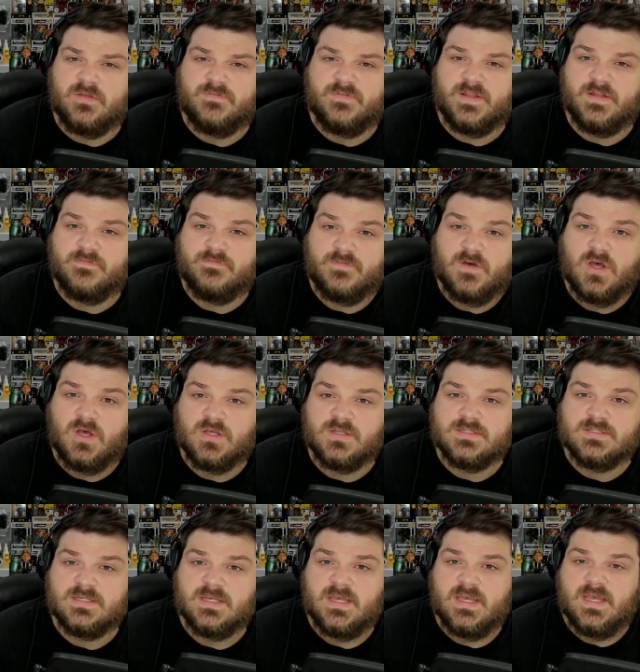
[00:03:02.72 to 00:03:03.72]
and it
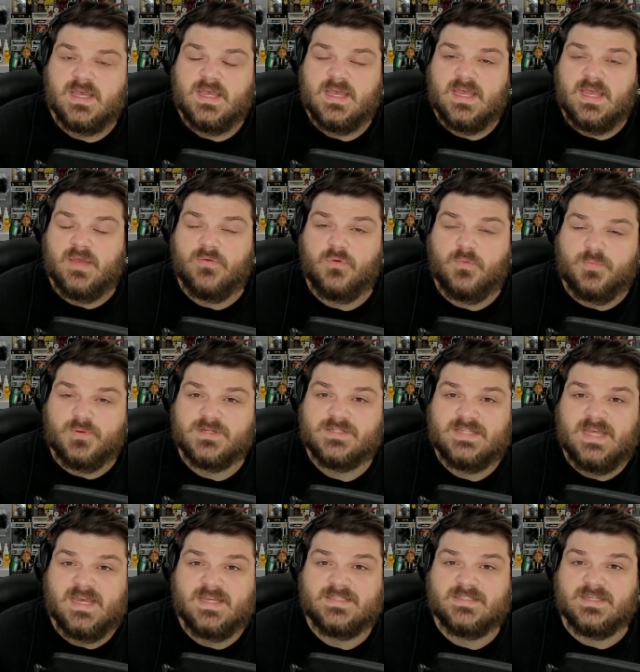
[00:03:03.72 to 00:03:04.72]
falls, it will
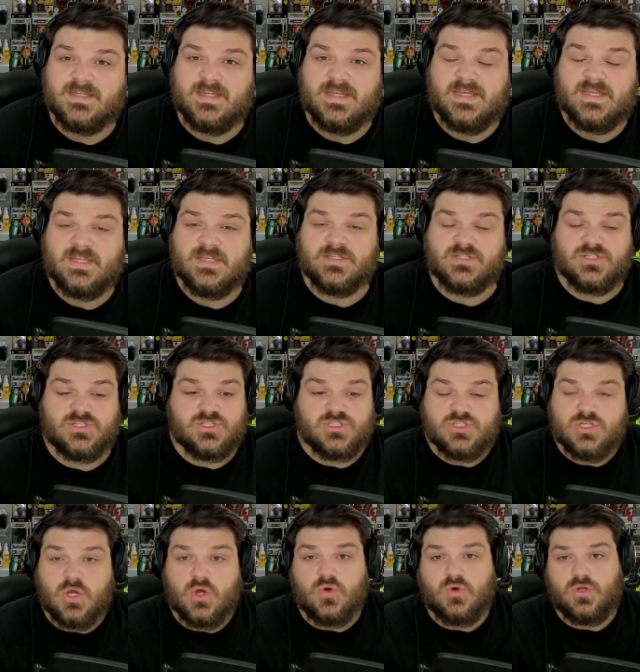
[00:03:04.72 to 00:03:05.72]
protect it. It is
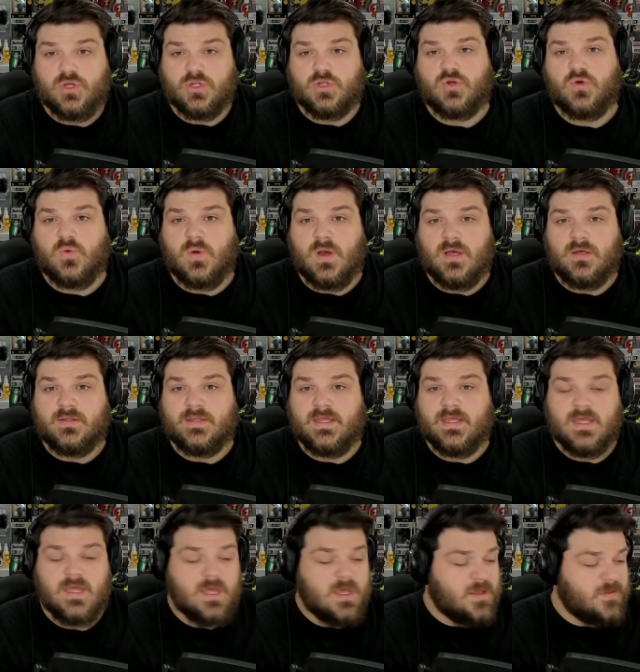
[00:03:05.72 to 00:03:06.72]
so good
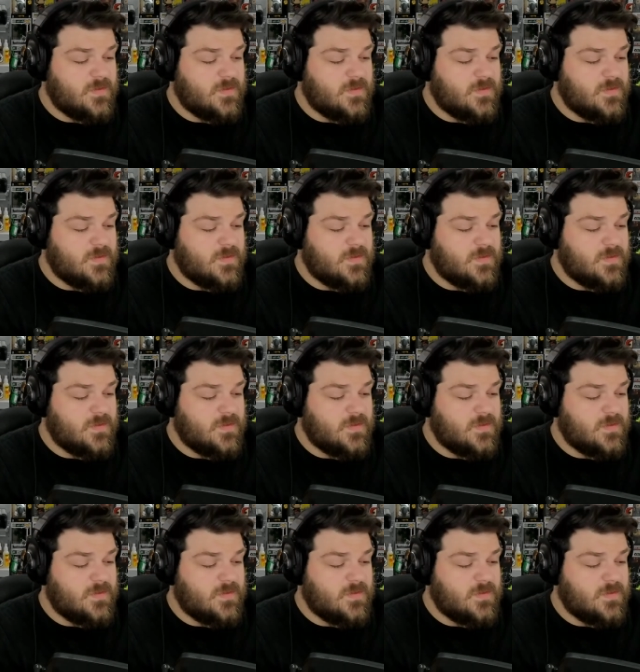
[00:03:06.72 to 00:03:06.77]
quality.